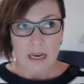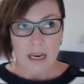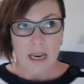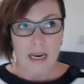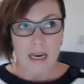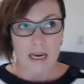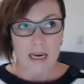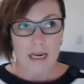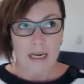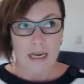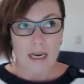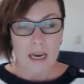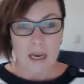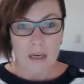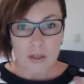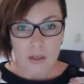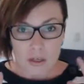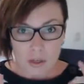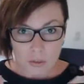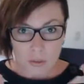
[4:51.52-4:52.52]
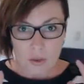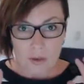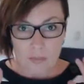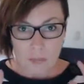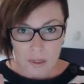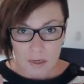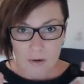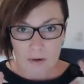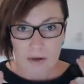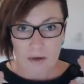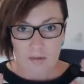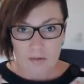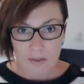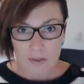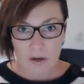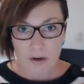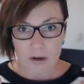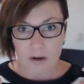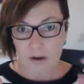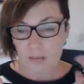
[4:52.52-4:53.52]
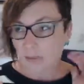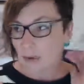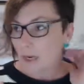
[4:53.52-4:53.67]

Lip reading: in a shorter period of time.